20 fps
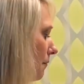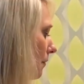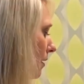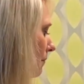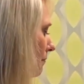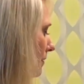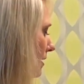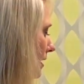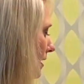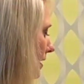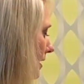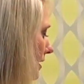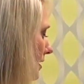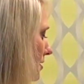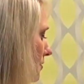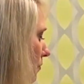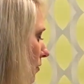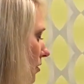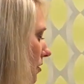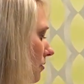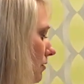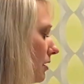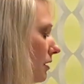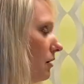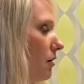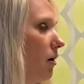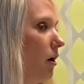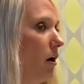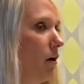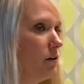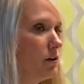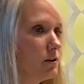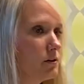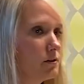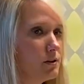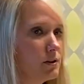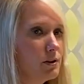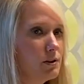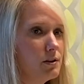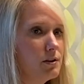amenities where you can call your
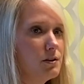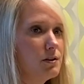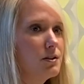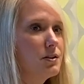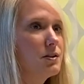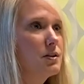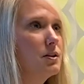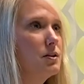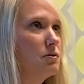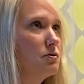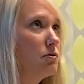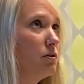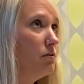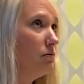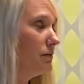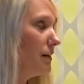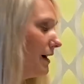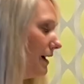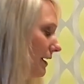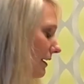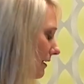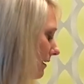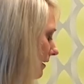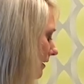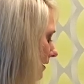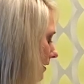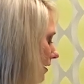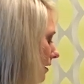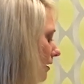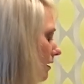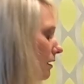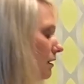nurse, control lighting,